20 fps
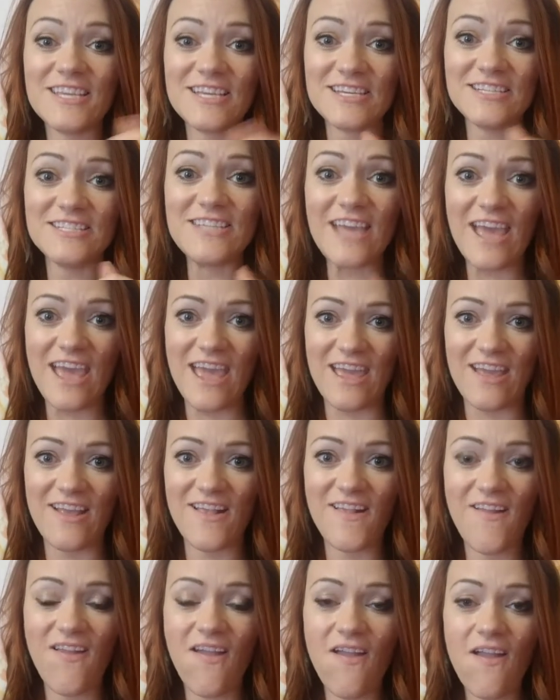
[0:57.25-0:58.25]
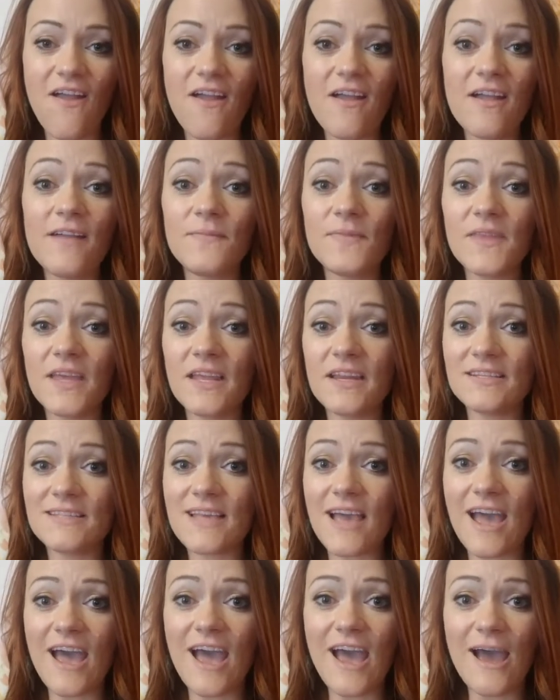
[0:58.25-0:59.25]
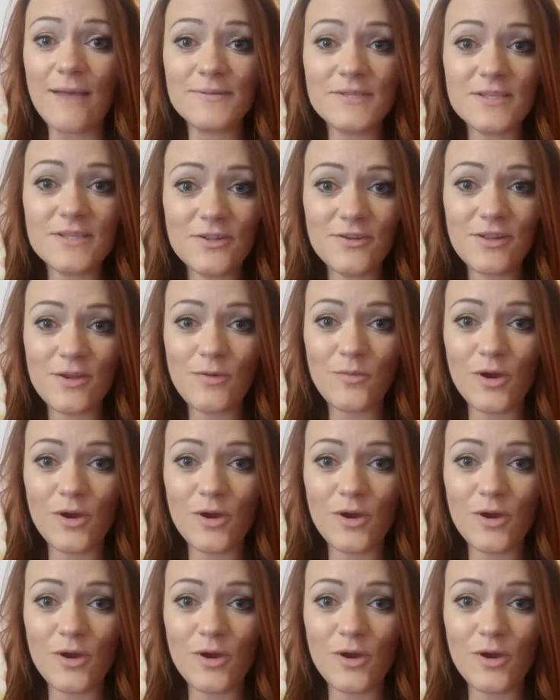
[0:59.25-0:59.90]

today. It is absolutely